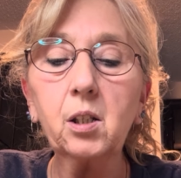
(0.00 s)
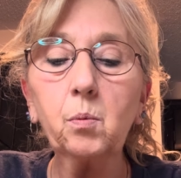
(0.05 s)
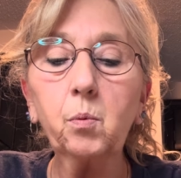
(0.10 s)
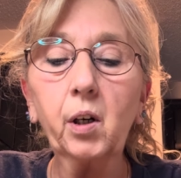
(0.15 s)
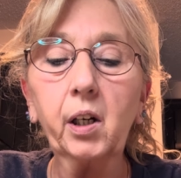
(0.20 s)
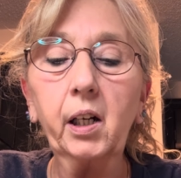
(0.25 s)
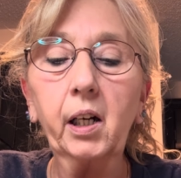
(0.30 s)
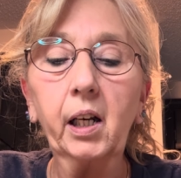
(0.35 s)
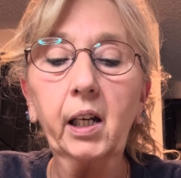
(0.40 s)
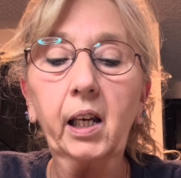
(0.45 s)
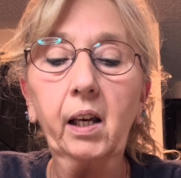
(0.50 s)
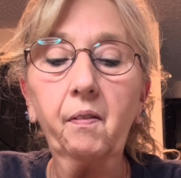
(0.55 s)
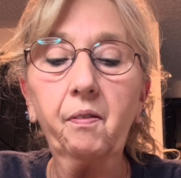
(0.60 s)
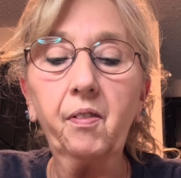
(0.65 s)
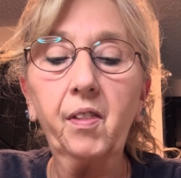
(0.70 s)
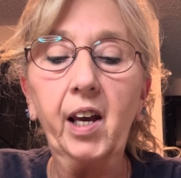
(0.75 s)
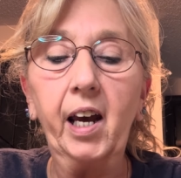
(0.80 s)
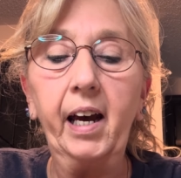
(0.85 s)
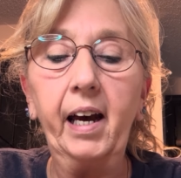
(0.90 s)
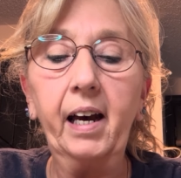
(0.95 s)
We're going to get
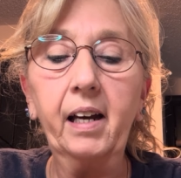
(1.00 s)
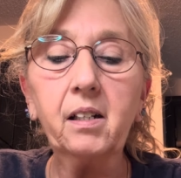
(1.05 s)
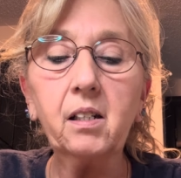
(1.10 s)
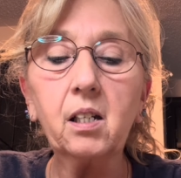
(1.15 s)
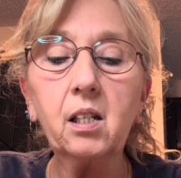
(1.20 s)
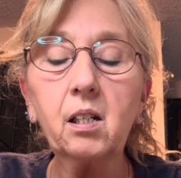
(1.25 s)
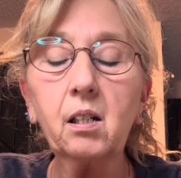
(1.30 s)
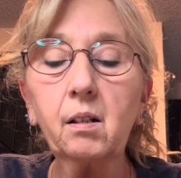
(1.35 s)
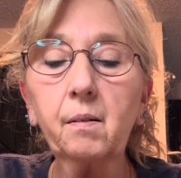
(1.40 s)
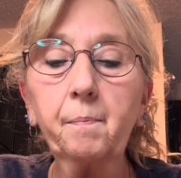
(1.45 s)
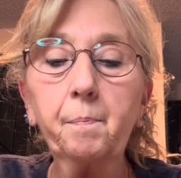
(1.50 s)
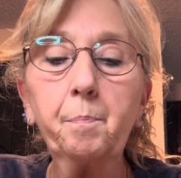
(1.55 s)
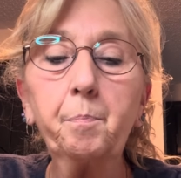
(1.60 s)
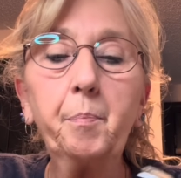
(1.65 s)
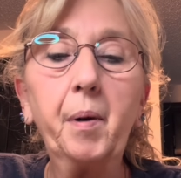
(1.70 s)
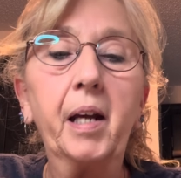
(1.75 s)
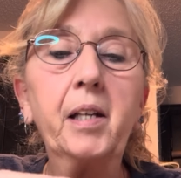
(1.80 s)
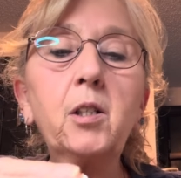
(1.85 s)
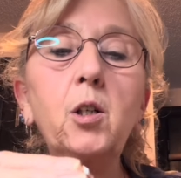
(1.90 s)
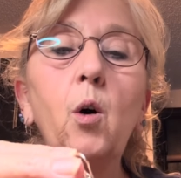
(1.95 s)
that
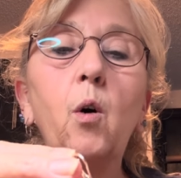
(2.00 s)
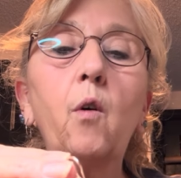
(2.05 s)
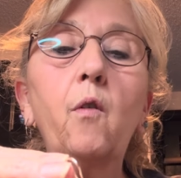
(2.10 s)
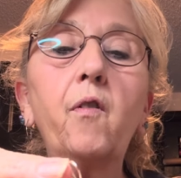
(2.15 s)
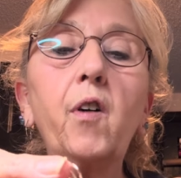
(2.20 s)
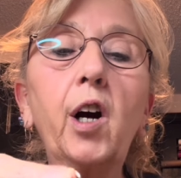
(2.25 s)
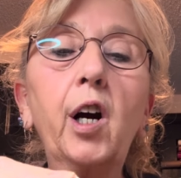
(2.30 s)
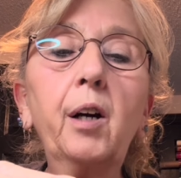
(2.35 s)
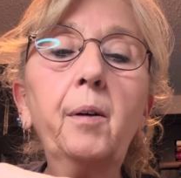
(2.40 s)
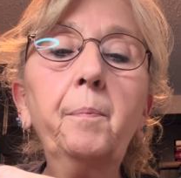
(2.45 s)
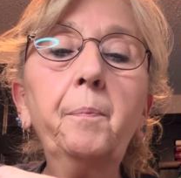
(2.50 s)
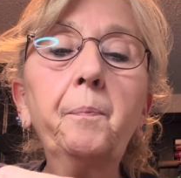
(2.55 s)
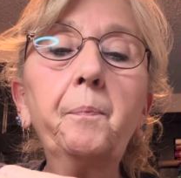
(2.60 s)
bent over.